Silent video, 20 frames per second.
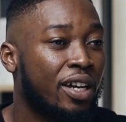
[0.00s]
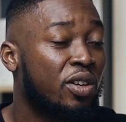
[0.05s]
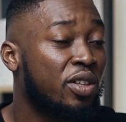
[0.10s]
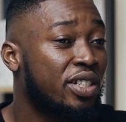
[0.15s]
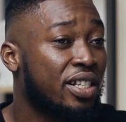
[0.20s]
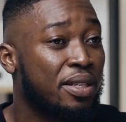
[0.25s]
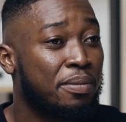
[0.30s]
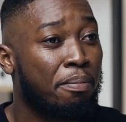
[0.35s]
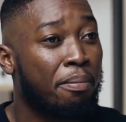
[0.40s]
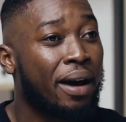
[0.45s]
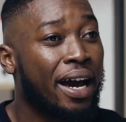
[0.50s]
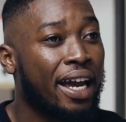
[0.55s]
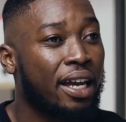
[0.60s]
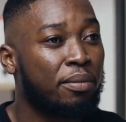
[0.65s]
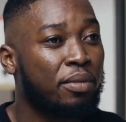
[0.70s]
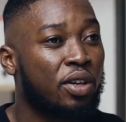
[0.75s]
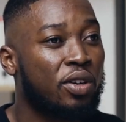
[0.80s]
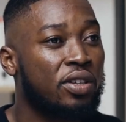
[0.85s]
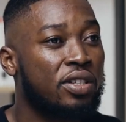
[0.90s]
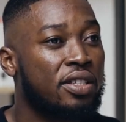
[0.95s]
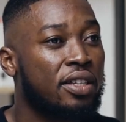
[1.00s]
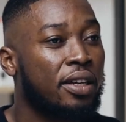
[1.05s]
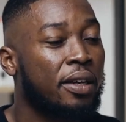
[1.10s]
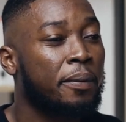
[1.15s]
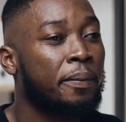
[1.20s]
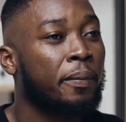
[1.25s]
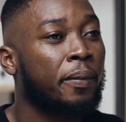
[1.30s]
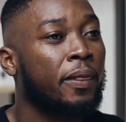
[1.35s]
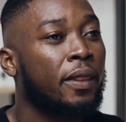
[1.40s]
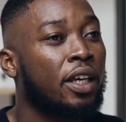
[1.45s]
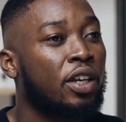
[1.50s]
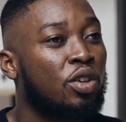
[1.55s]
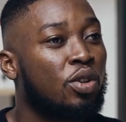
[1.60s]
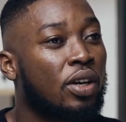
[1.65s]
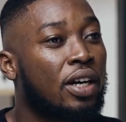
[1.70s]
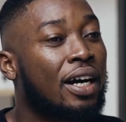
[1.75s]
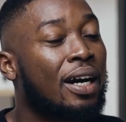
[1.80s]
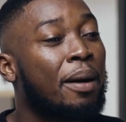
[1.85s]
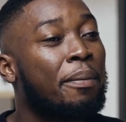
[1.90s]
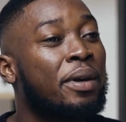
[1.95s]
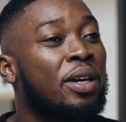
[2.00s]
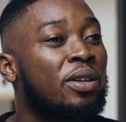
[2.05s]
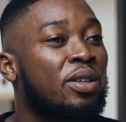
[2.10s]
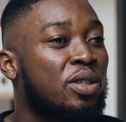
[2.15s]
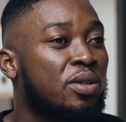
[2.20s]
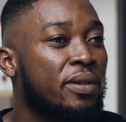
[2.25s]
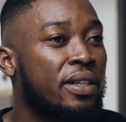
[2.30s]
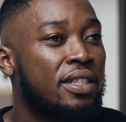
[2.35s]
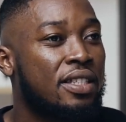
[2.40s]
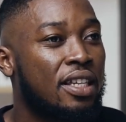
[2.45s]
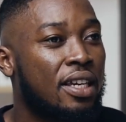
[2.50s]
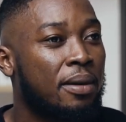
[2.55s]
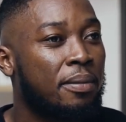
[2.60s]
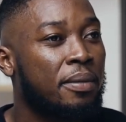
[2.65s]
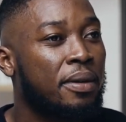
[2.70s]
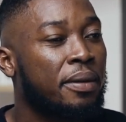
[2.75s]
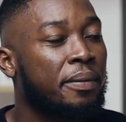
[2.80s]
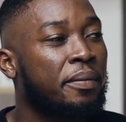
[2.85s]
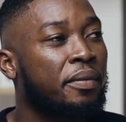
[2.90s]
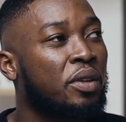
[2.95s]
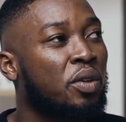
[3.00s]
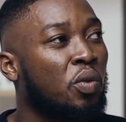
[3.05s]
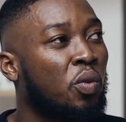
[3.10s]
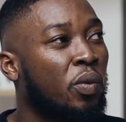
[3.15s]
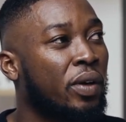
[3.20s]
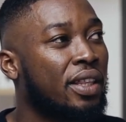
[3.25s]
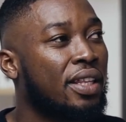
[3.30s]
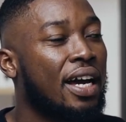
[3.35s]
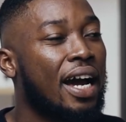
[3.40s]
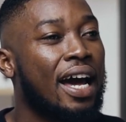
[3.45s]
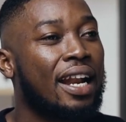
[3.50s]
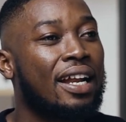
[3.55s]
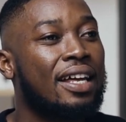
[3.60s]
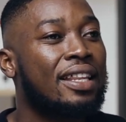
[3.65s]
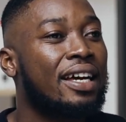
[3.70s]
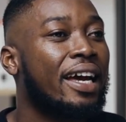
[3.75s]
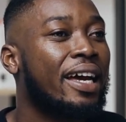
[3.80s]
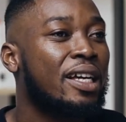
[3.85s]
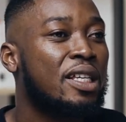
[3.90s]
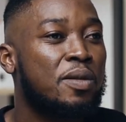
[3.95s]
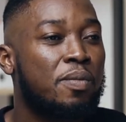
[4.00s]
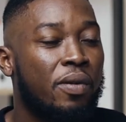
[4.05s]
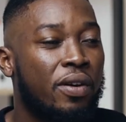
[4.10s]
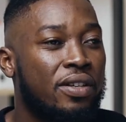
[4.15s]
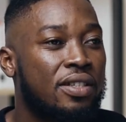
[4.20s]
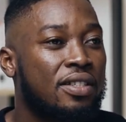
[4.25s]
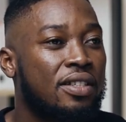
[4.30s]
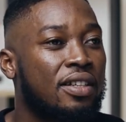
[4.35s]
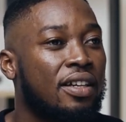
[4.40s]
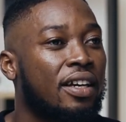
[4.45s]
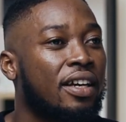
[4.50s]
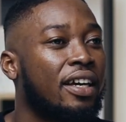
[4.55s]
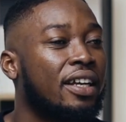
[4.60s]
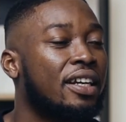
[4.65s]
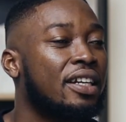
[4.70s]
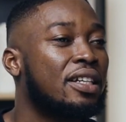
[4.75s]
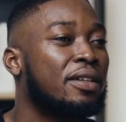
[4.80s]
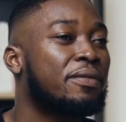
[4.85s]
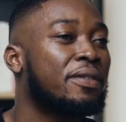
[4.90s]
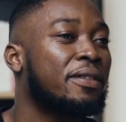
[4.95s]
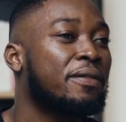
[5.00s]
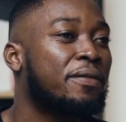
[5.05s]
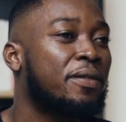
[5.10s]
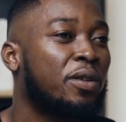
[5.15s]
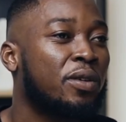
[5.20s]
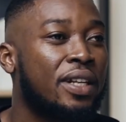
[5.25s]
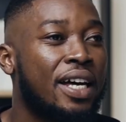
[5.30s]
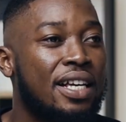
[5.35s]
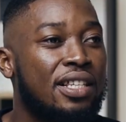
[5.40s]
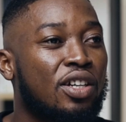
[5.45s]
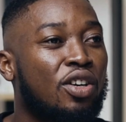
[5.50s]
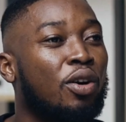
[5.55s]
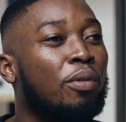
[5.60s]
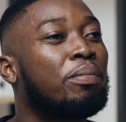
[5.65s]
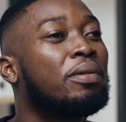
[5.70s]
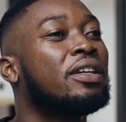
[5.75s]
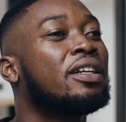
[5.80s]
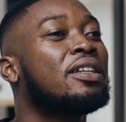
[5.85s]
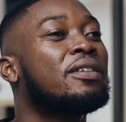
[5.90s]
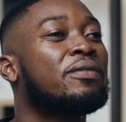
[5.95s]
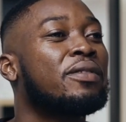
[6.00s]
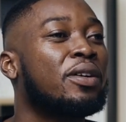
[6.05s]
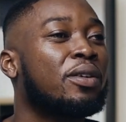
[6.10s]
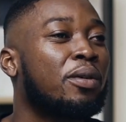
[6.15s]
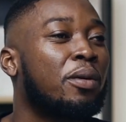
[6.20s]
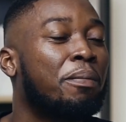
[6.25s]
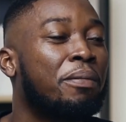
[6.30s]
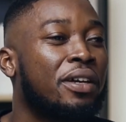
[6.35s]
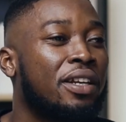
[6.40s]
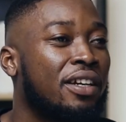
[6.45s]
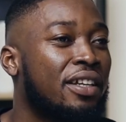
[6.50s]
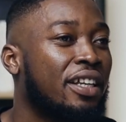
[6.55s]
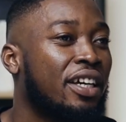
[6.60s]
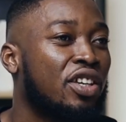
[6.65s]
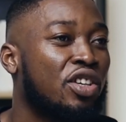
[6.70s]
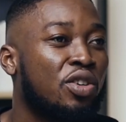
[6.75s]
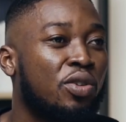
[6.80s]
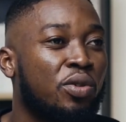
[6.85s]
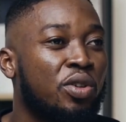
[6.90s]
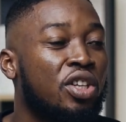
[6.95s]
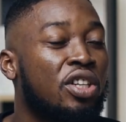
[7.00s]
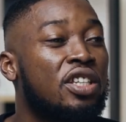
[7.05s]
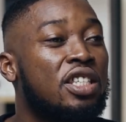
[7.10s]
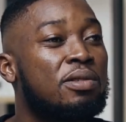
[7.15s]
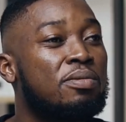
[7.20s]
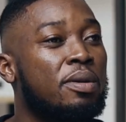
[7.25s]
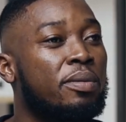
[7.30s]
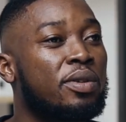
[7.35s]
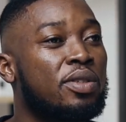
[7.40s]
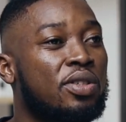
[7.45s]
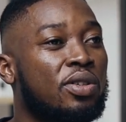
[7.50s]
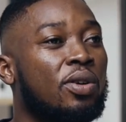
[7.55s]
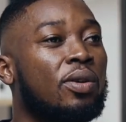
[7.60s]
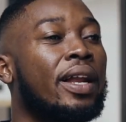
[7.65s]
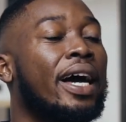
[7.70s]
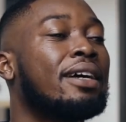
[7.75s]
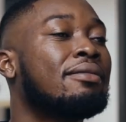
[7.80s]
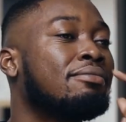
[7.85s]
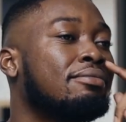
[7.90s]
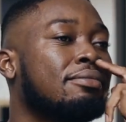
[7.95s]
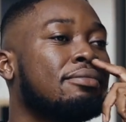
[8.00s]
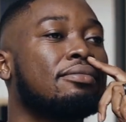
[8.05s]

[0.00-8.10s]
and not just mine, because you're coming onto a team with another expert in a different field that has a completely different opinion than you. You need to be able to go like,